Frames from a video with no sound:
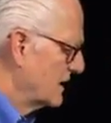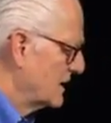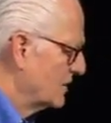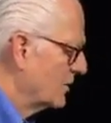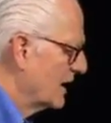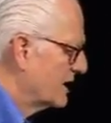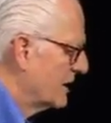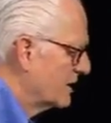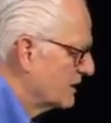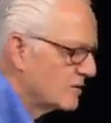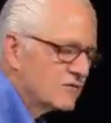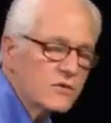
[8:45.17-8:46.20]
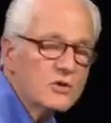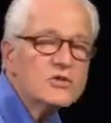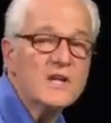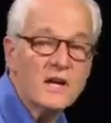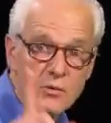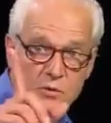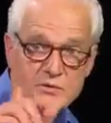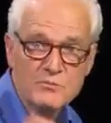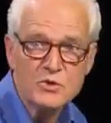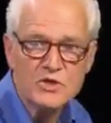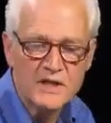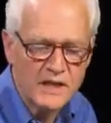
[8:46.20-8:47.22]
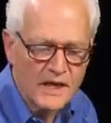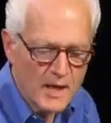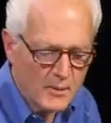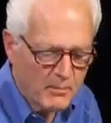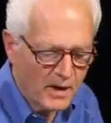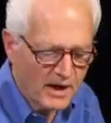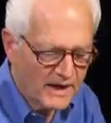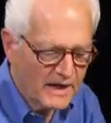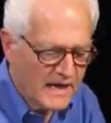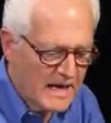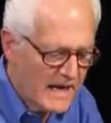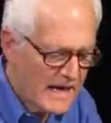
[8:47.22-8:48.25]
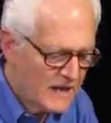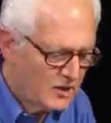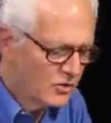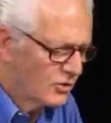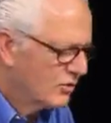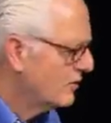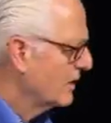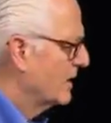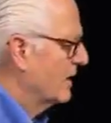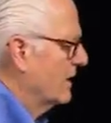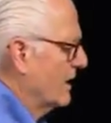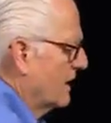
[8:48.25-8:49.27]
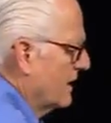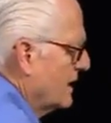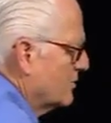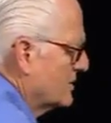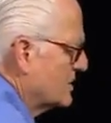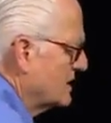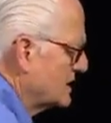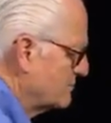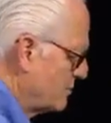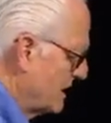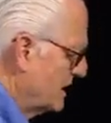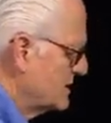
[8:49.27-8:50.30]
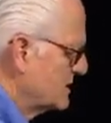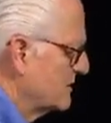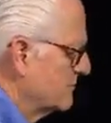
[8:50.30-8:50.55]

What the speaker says: You'll like it. First there was music by Handel. That was this piece.